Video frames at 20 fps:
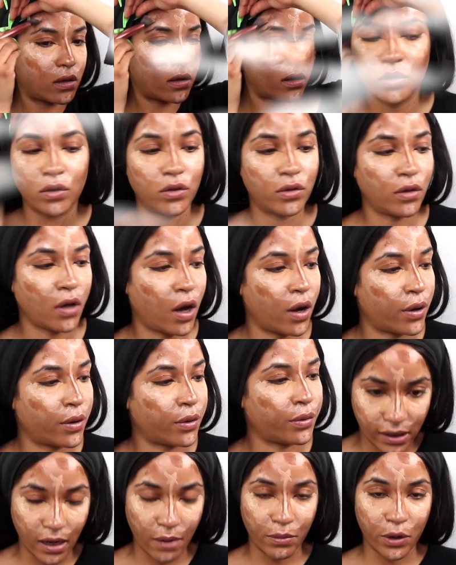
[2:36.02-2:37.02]
So
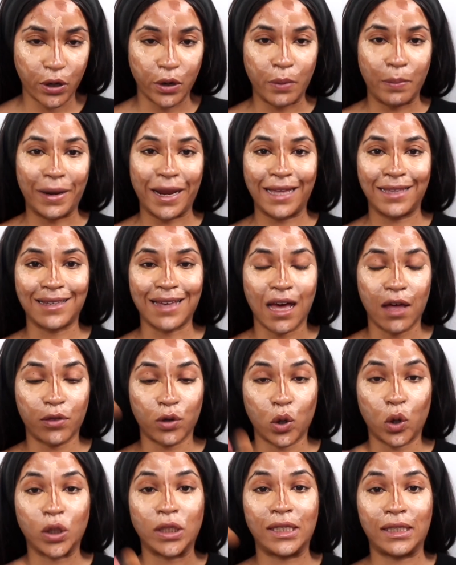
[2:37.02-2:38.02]
I'm gonna blend out the
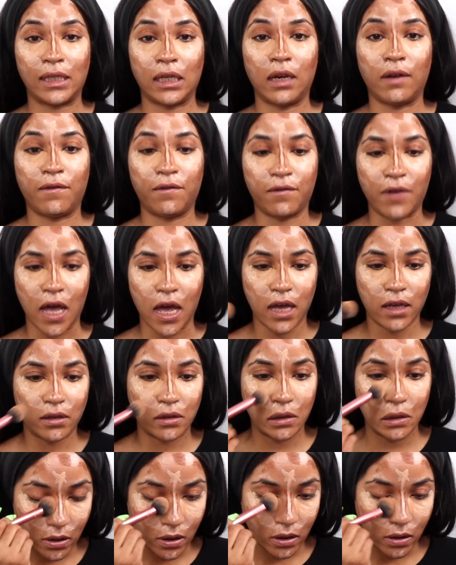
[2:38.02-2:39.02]
concealer
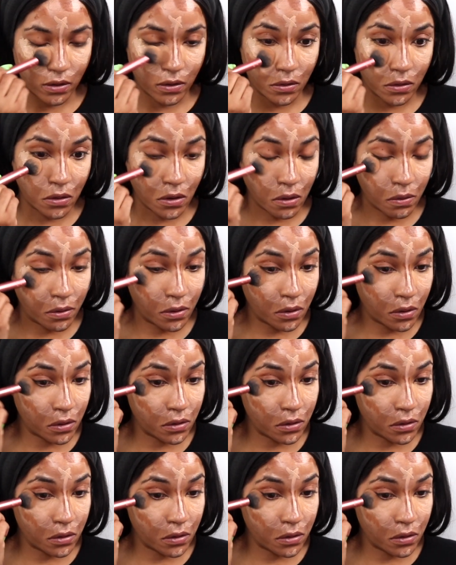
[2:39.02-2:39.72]
first. So start with the